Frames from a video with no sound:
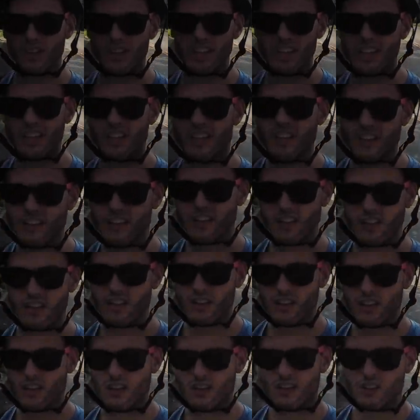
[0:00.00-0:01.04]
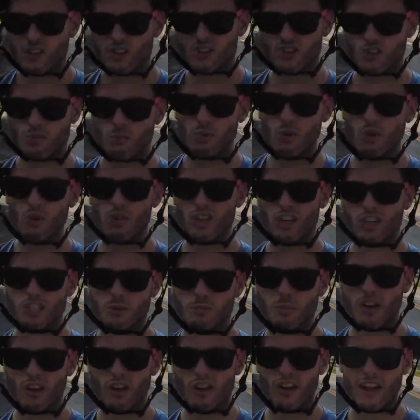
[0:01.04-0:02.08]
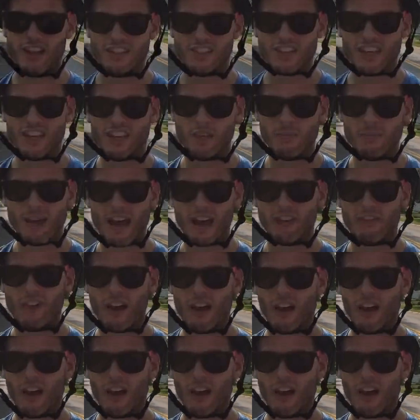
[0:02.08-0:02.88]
smooth experience like the Backfire